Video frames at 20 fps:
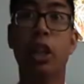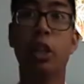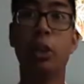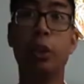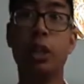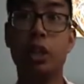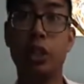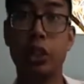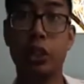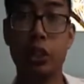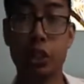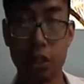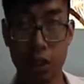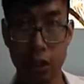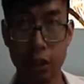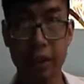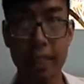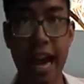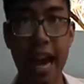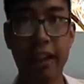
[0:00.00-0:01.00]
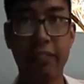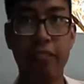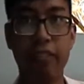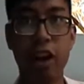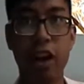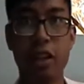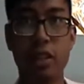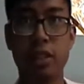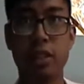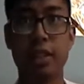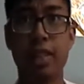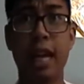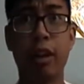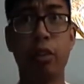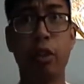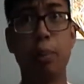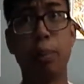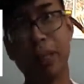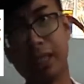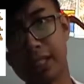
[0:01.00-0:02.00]
the researchers looked at fossils
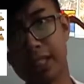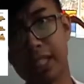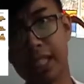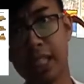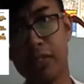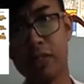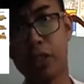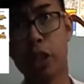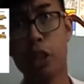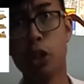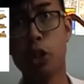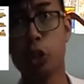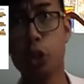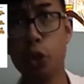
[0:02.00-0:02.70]
that were believed